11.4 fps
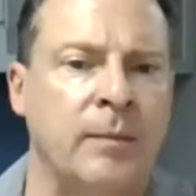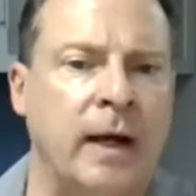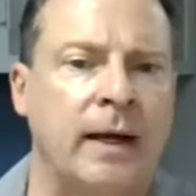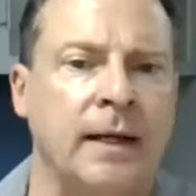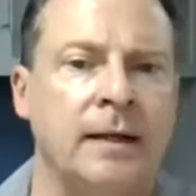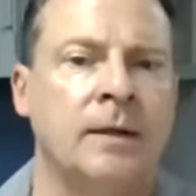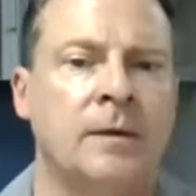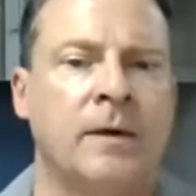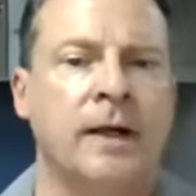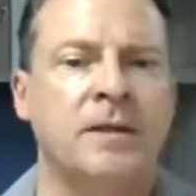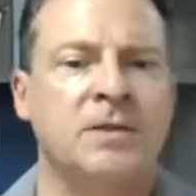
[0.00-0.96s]
body,
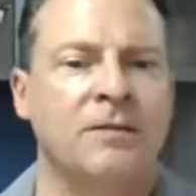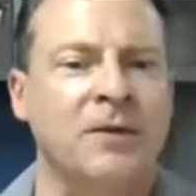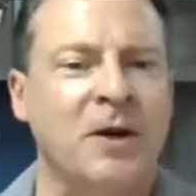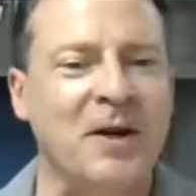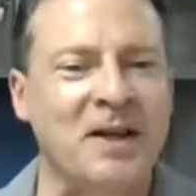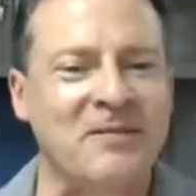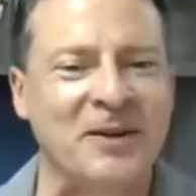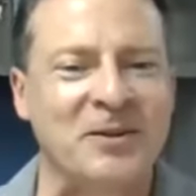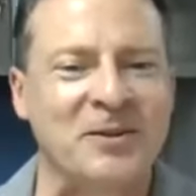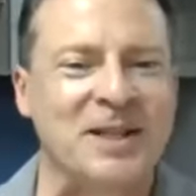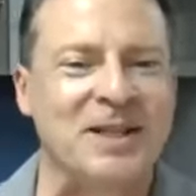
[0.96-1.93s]
right? So if you don't have
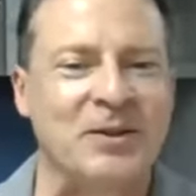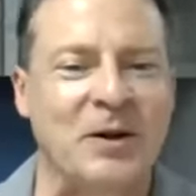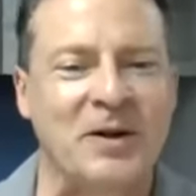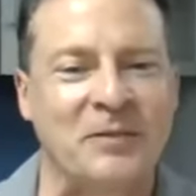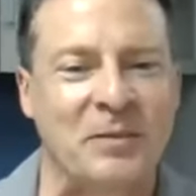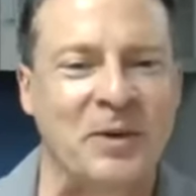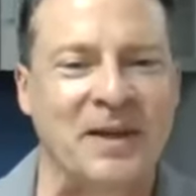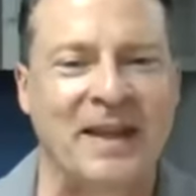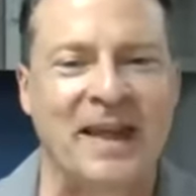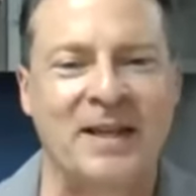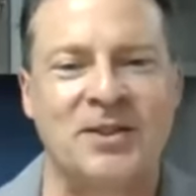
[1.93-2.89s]
energy, you don't have
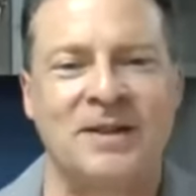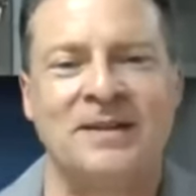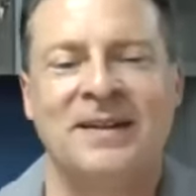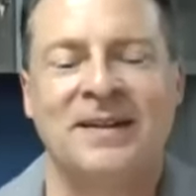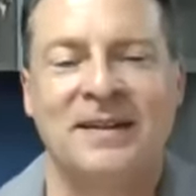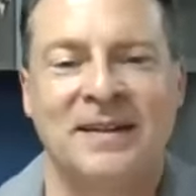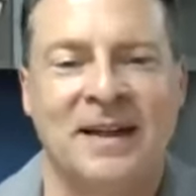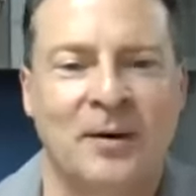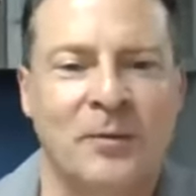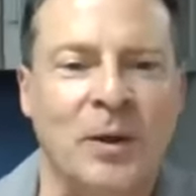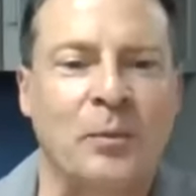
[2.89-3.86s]
communication, you
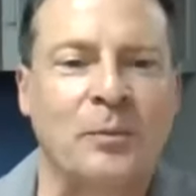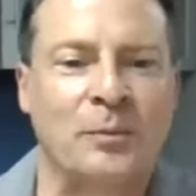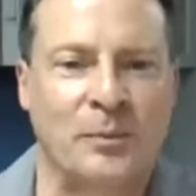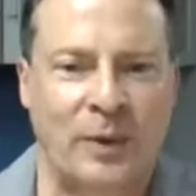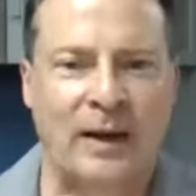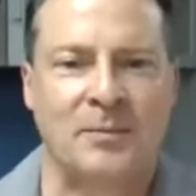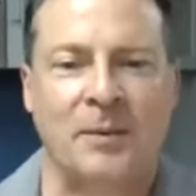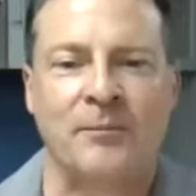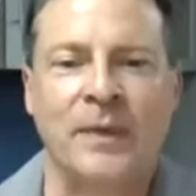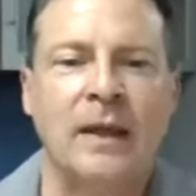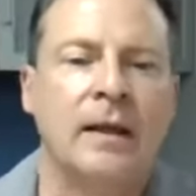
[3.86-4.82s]
got a real
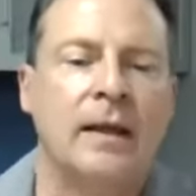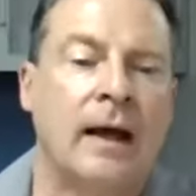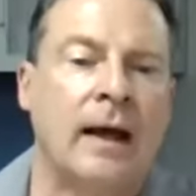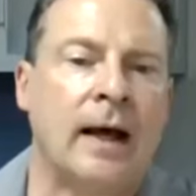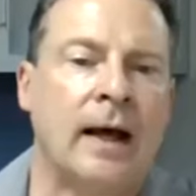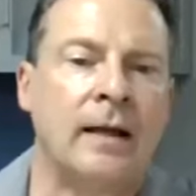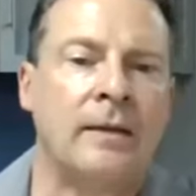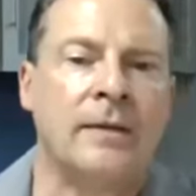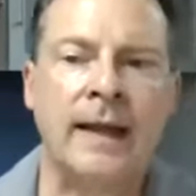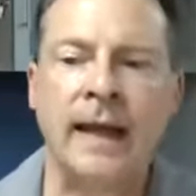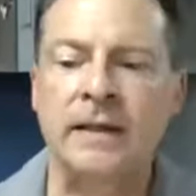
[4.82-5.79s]
problem.
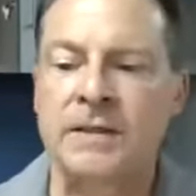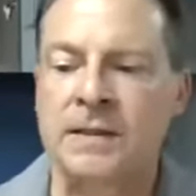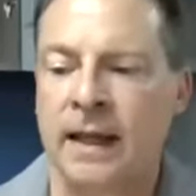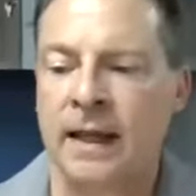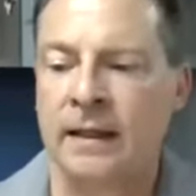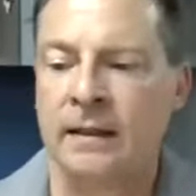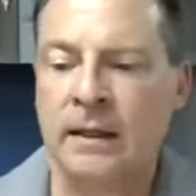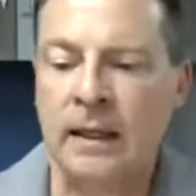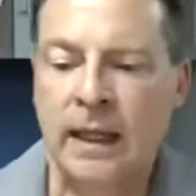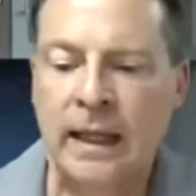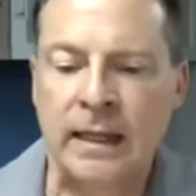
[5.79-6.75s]
The next thing
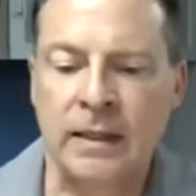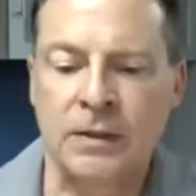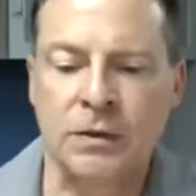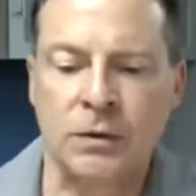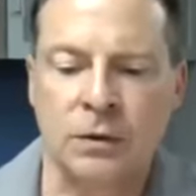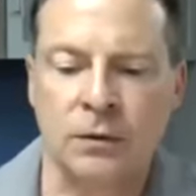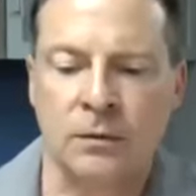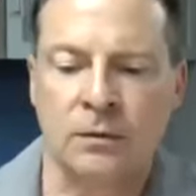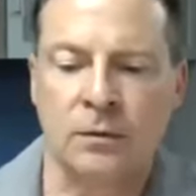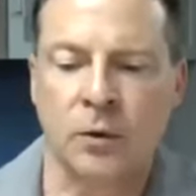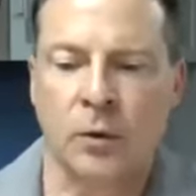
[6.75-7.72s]
is
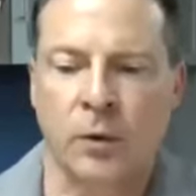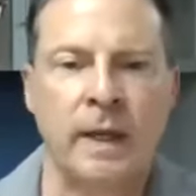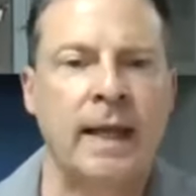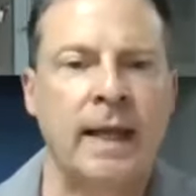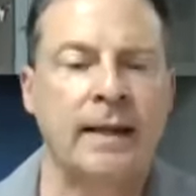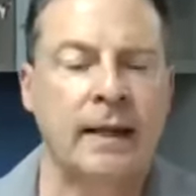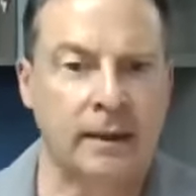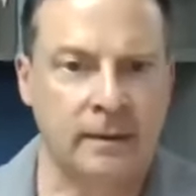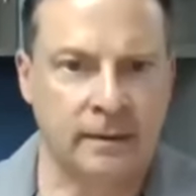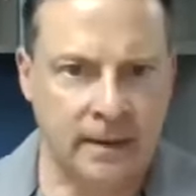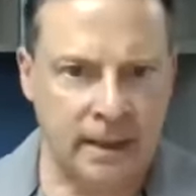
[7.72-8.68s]
to create
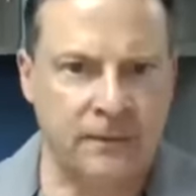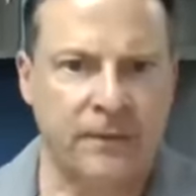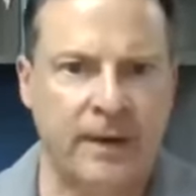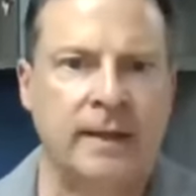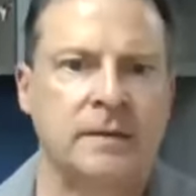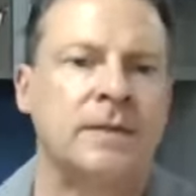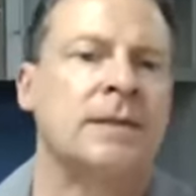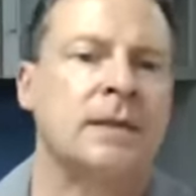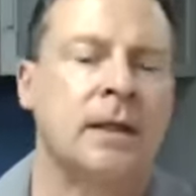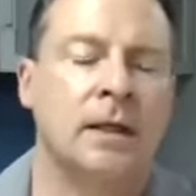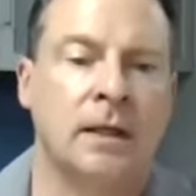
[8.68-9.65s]
a
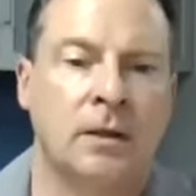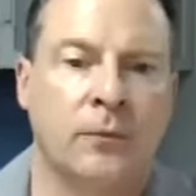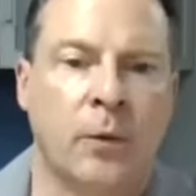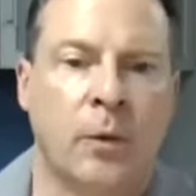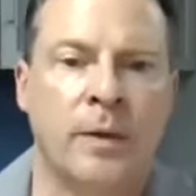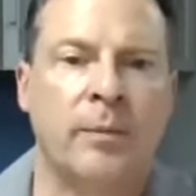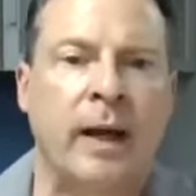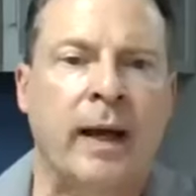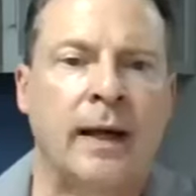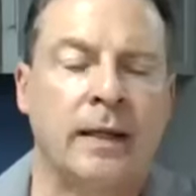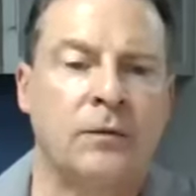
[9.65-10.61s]
defense for the
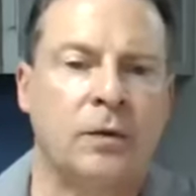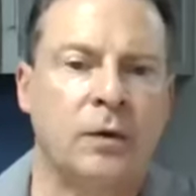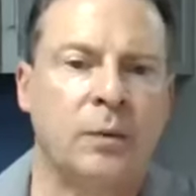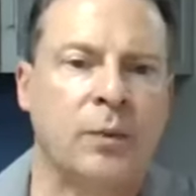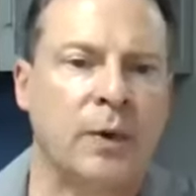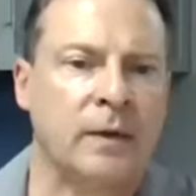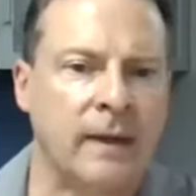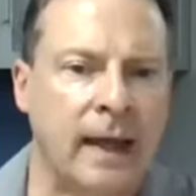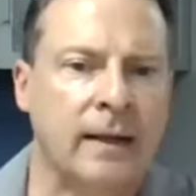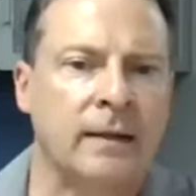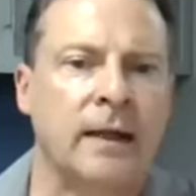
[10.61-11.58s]
body to
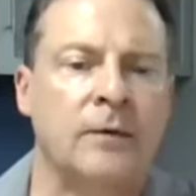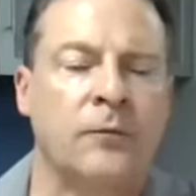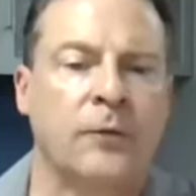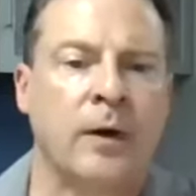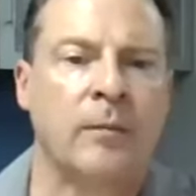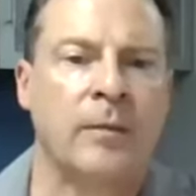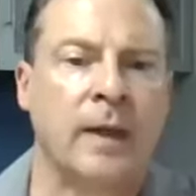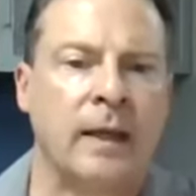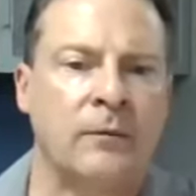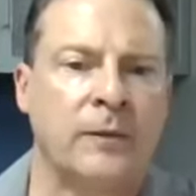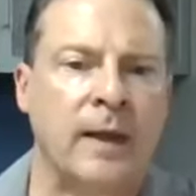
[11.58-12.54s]
protect it from
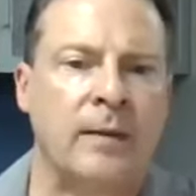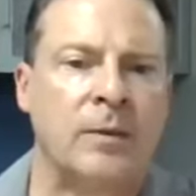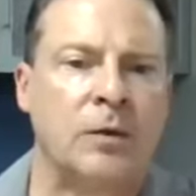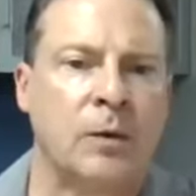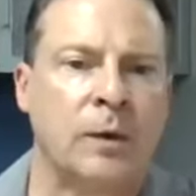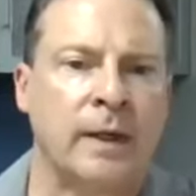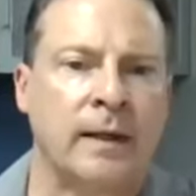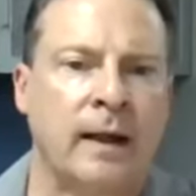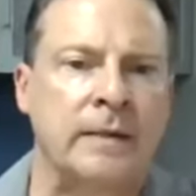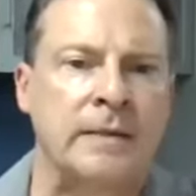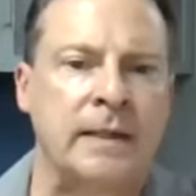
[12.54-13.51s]
inflammatory and
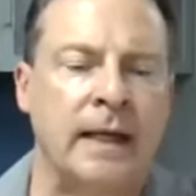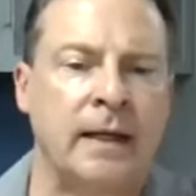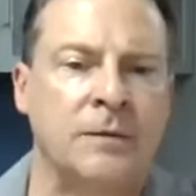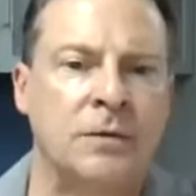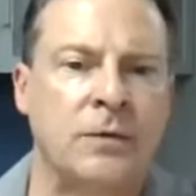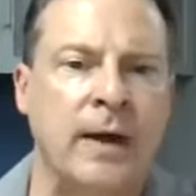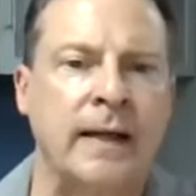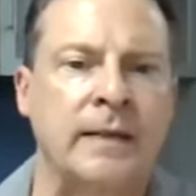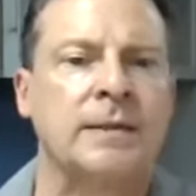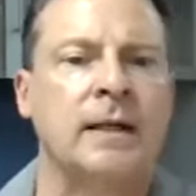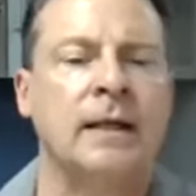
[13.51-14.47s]
oxidative
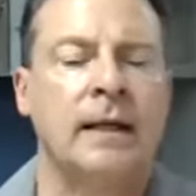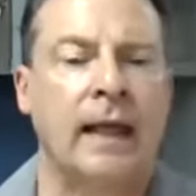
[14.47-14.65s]
stress